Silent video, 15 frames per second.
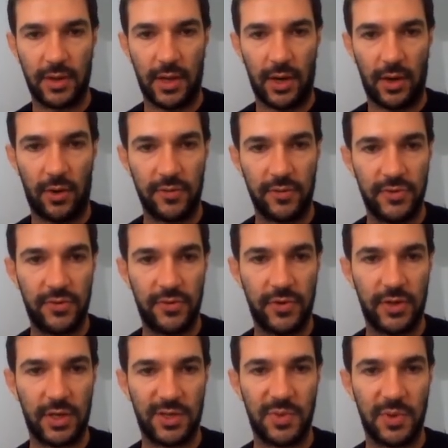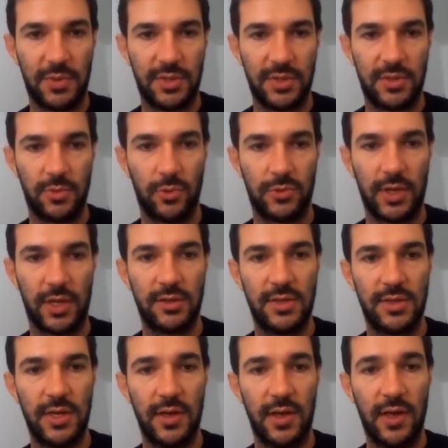a lot of different experiments
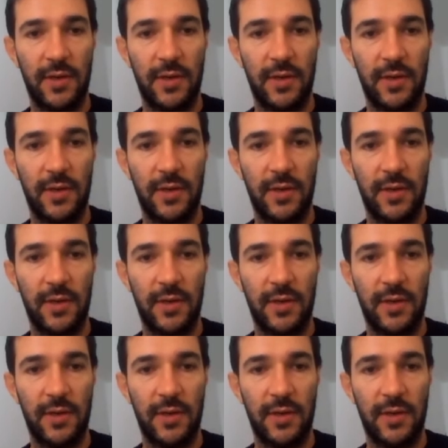simultaneously.